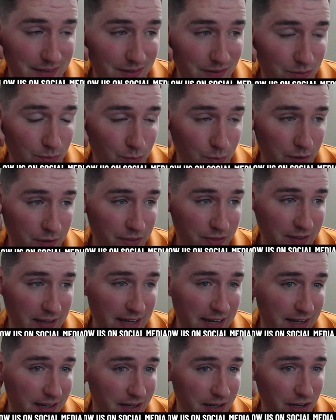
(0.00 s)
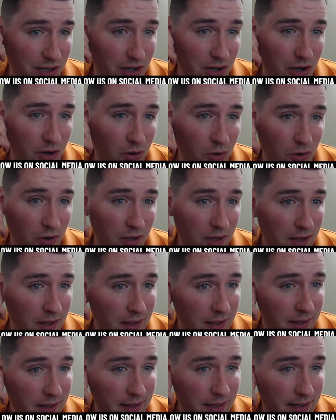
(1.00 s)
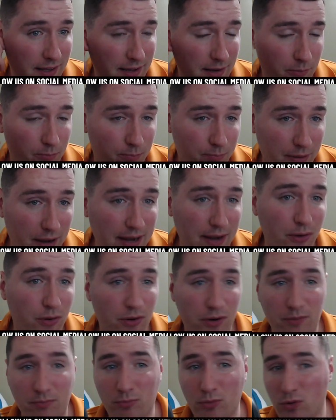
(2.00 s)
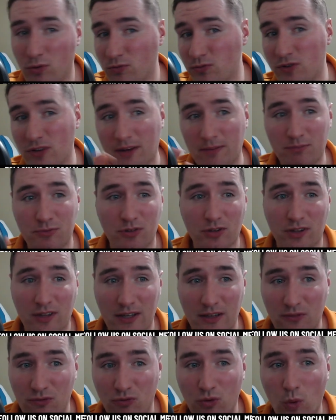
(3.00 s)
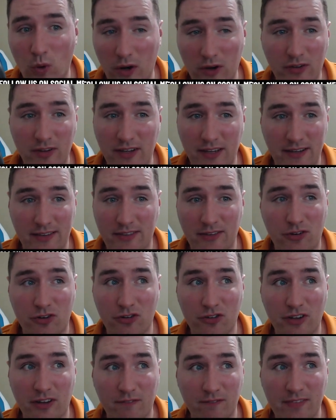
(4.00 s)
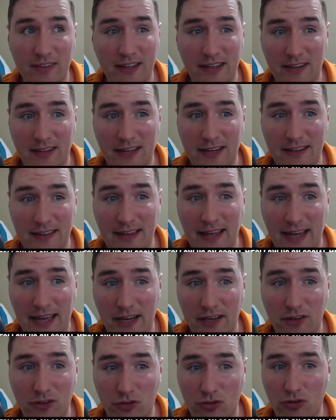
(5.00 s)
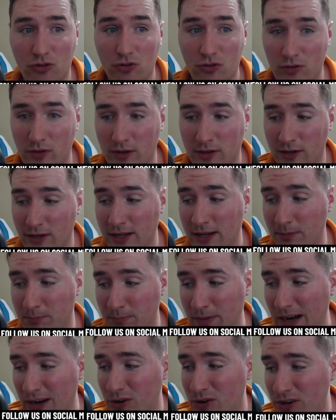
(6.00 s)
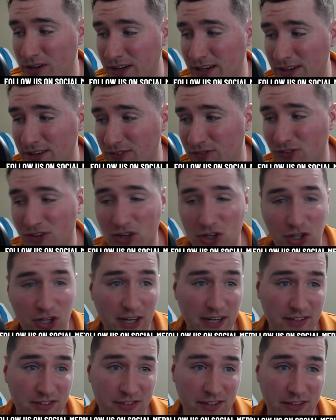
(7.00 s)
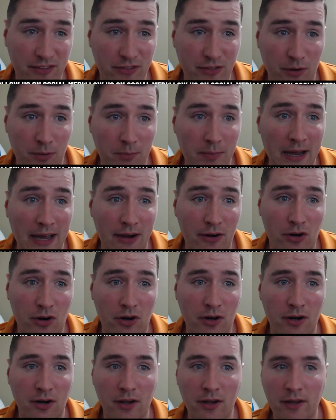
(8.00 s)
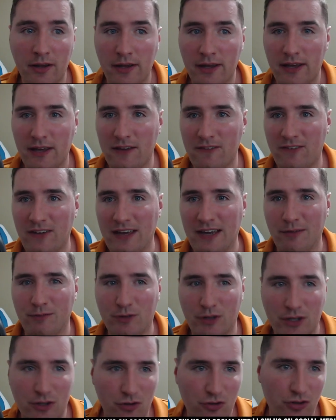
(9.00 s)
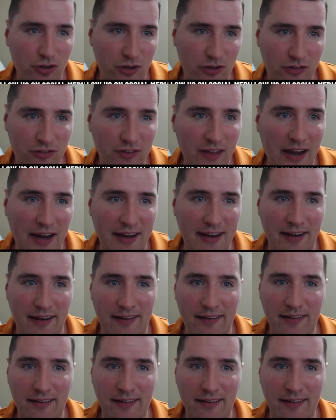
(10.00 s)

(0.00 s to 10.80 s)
with 10 to go, and Byron moved up to like 14th or something like that. And again, Byron needed to finish 18th or better if Hamlin took second.